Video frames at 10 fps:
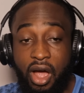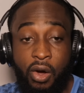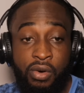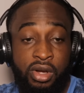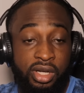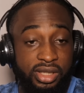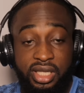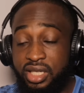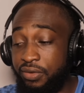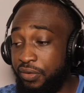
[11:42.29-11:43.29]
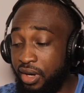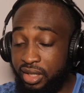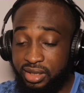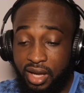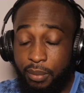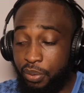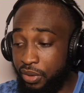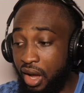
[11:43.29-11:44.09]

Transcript: Now, CJ, for an example,